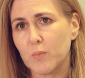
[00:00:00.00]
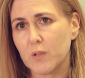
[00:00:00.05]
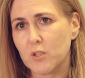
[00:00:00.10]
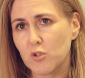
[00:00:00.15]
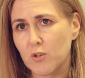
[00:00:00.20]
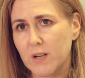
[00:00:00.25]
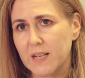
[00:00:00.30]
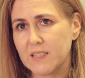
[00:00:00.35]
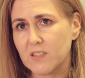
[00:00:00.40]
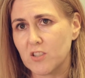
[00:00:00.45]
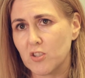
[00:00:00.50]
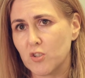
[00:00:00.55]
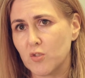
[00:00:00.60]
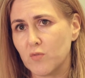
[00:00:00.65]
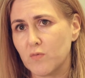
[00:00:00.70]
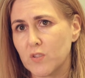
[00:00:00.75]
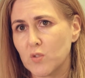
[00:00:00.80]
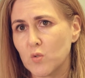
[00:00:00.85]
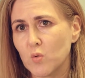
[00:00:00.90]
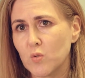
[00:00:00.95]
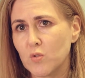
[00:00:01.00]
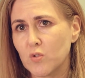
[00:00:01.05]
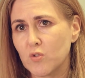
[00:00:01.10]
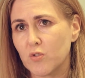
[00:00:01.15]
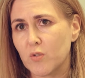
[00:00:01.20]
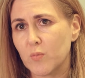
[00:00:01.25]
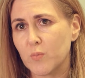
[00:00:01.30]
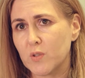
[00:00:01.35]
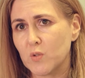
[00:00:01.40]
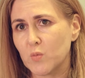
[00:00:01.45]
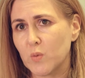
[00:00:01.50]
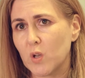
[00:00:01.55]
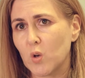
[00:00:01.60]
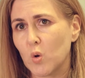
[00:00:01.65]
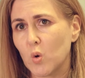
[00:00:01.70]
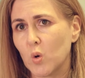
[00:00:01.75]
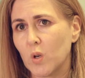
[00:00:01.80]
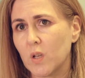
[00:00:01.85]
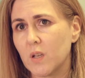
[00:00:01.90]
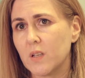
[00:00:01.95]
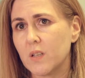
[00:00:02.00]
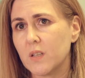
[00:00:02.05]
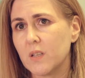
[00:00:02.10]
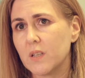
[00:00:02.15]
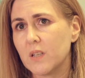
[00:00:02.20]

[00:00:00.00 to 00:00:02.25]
a transition resource group as we call it,